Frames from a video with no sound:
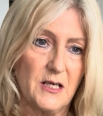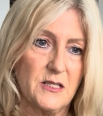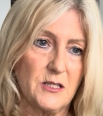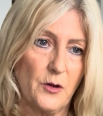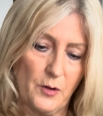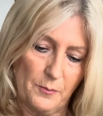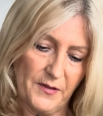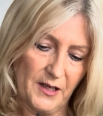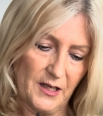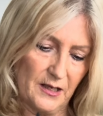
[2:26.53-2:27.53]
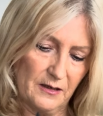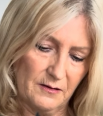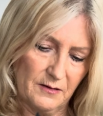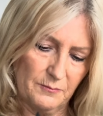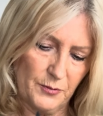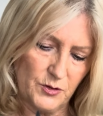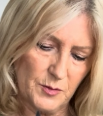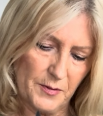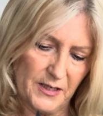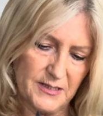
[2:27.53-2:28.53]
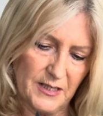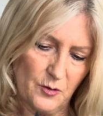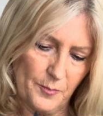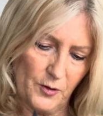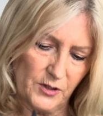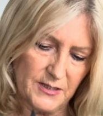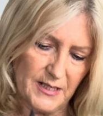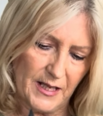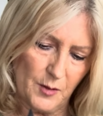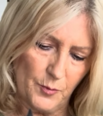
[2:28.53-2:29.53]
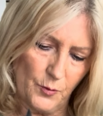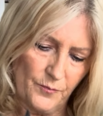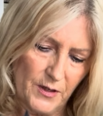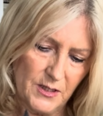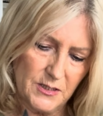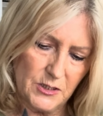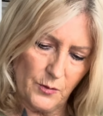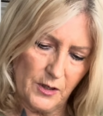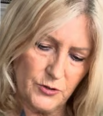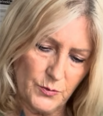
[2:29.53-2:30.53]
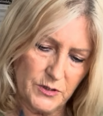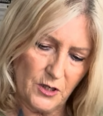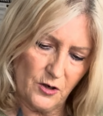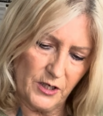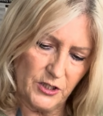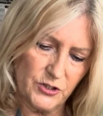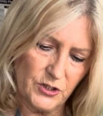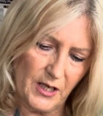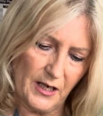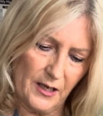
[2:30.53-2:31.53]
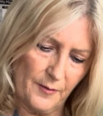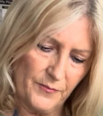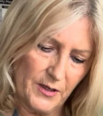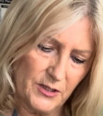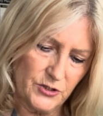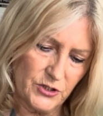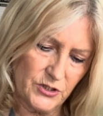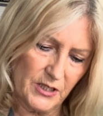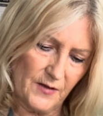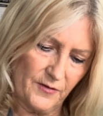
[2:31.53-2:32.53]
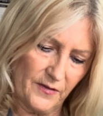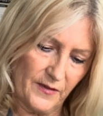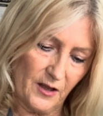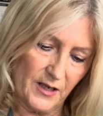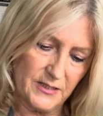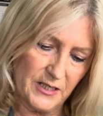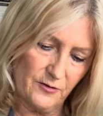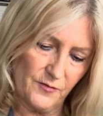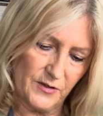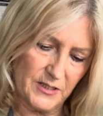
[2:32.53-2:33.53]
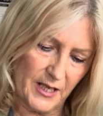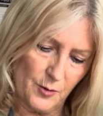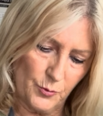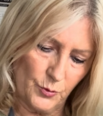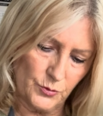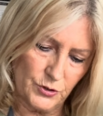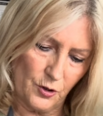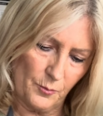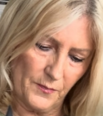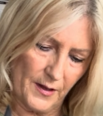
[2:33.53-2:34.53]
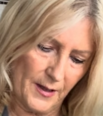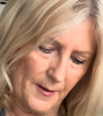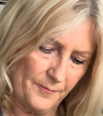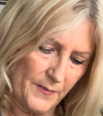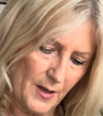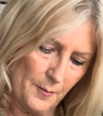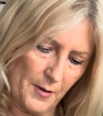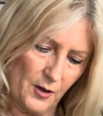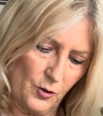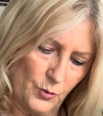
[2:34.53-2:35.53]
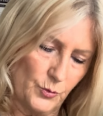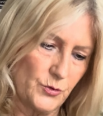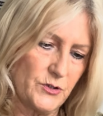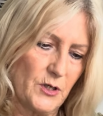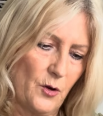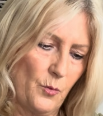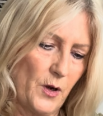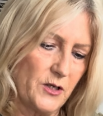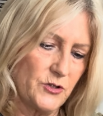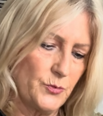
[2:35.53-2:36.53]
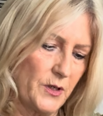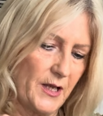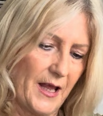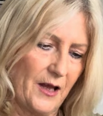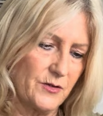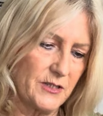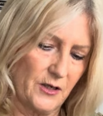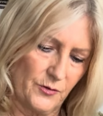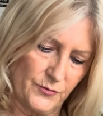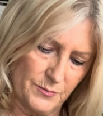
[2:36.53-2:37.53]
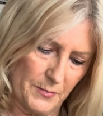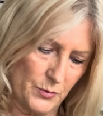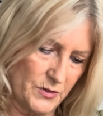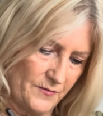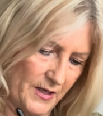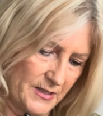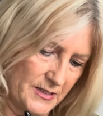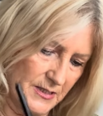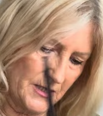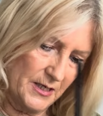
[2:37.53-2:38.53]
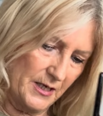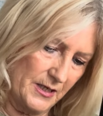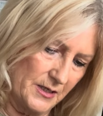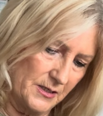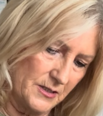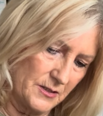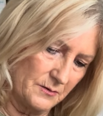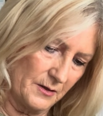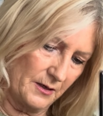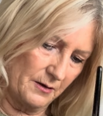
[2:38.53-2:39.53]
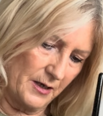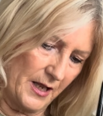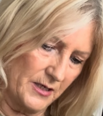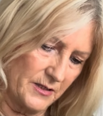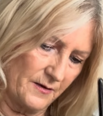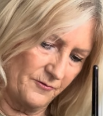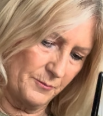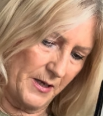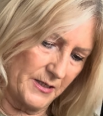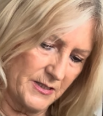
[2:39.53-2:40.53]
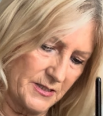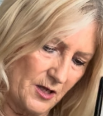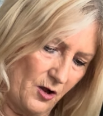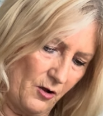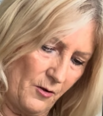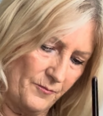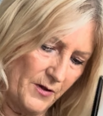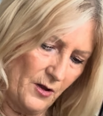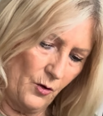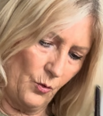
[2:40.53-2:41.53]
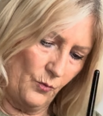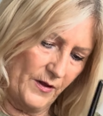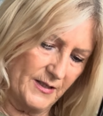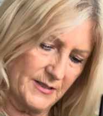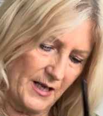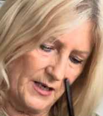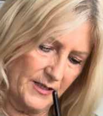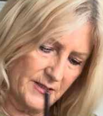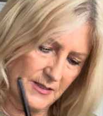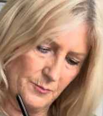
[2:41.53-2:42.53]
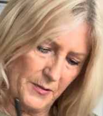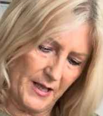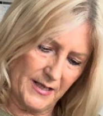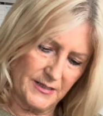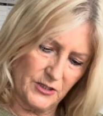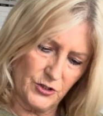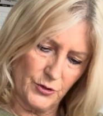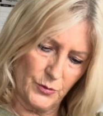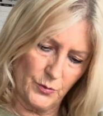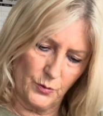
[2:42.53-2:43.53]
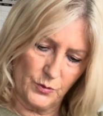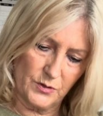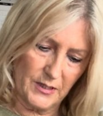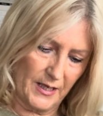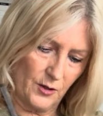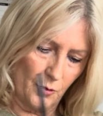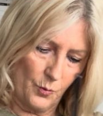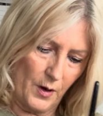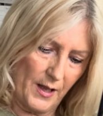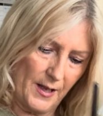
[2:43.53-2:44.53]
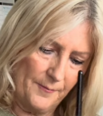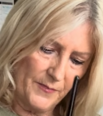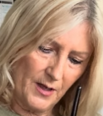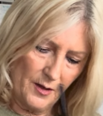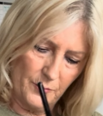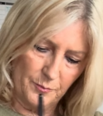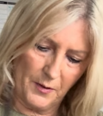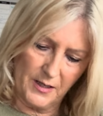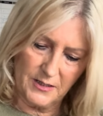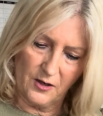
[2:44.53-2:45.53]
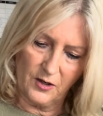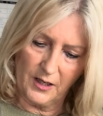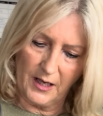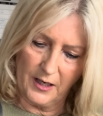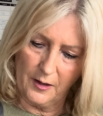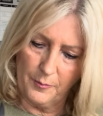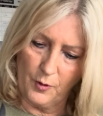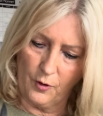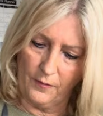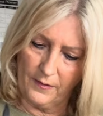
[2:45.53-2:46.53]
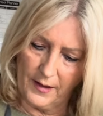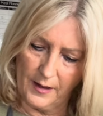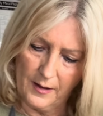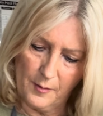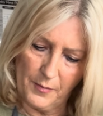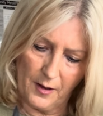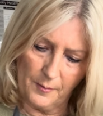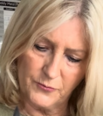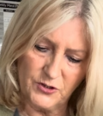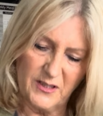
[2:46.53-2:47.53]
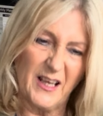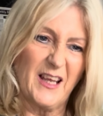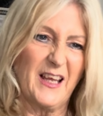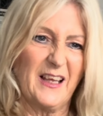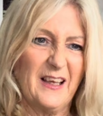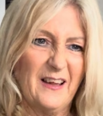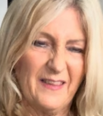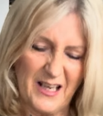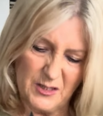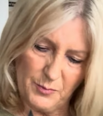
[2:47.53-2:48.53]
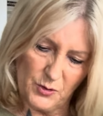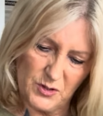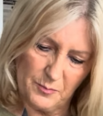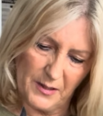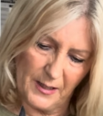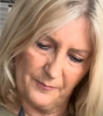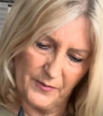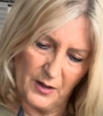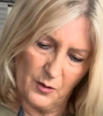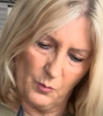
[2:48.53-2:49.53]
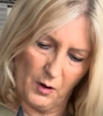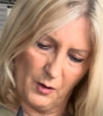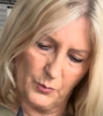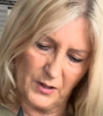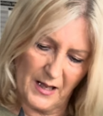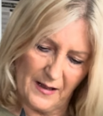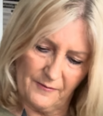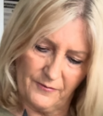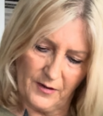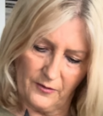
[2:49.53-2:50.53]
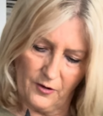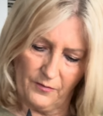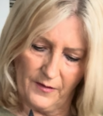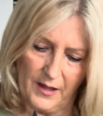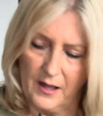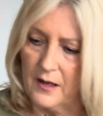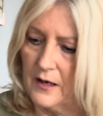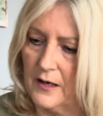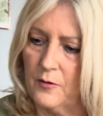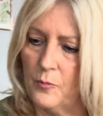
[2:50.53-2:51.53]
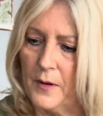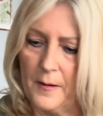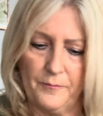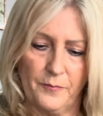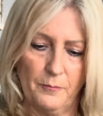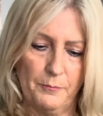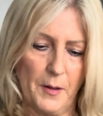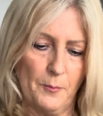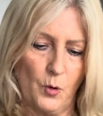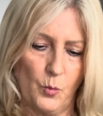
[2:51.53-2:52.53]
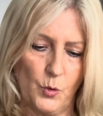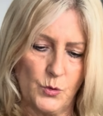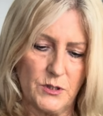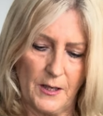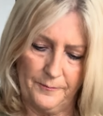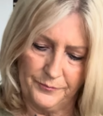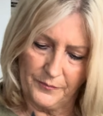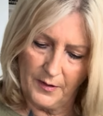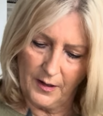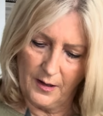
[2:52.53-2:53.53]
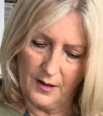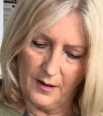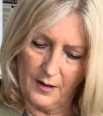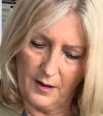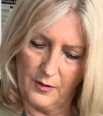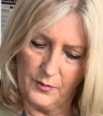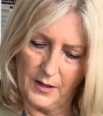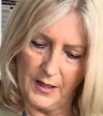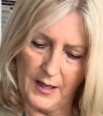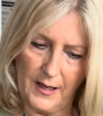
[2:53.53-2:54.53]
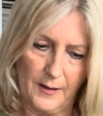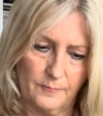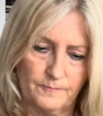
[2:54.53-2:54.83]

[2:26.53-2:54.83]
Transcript: So I'm thinking the possibility it will be on a table. So I'll do a darkish colour just to give it the idea of a tabletop there. But of course, once we get ourselves motivated and have made a start, all these colours can be added to or taken away by a darker colour put on there. But I'm just thinking that's possibly what I would have on there, and a little bit more water. Okay.